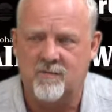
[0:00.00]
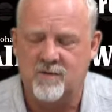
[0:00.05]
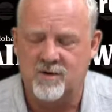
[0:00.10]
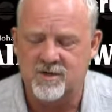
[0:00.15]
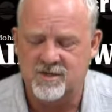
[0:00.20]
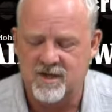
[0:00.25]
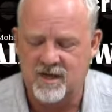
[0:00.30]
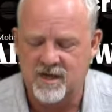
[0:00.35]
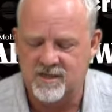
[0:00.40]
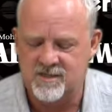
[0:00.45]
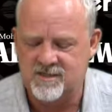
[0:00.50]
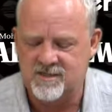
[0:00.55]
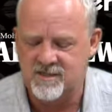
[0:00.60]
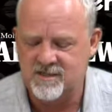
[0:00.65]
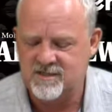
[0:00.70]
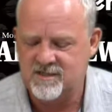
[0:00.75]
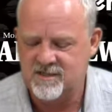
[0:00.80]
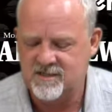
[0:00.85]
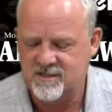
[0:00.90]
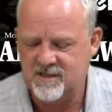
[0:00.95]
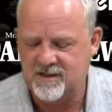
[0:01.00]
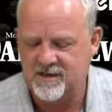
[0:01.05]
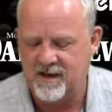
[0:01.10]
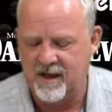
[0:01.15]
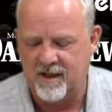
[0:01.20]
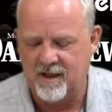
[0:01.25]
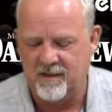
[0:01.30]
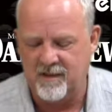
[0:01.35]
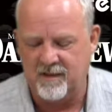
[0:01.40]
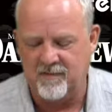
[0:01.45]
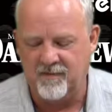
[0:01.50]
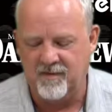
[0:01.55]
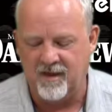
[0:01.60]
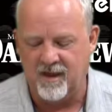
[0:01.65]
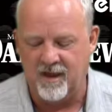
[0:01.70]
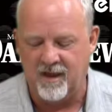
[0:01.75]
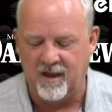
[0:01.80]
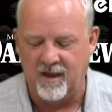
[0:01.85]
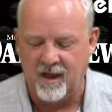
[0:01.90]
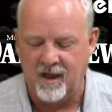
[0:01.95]
In which case, this is the day that
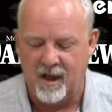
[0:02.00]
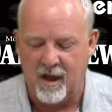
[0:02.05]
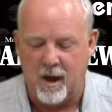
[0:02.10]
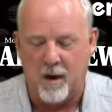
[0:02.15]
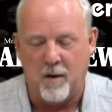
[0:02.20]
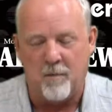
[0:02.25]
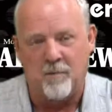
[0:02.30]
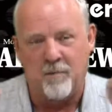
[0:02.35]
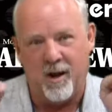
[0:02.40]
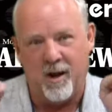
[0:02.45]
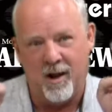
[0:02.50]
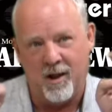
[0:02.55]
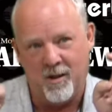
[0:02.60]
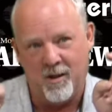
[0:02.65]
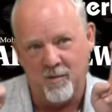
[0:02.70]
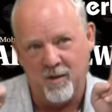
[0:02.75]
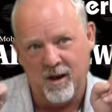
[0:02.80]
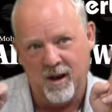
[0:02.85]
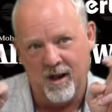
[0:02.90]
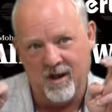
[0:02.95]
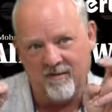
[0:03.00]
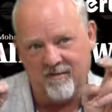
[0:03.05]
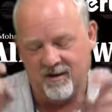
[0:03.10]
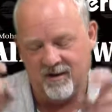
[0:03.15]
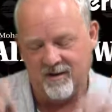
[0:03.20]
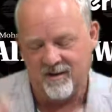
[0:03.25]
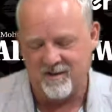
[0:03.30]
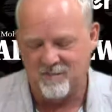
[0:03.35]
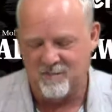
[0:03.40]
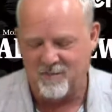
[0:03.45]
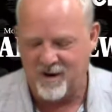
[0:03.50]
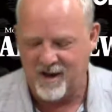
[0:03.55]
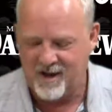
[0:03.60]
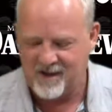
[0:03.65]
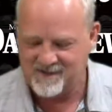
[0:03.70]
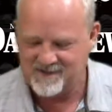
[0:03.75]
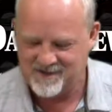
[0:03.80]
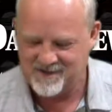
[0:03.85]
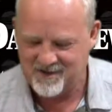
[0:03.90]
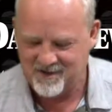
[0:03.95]
the Apollo 11
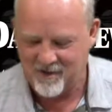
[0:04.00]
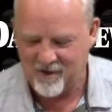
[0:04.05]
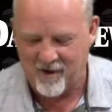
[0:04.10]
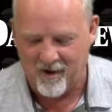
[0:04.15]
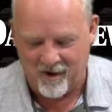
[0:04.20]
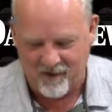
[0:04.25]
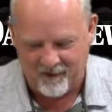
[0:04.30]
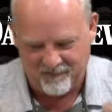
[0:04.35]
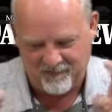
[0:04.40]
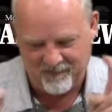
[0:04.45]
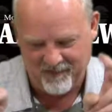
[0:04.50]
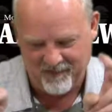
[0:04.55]
blasted off.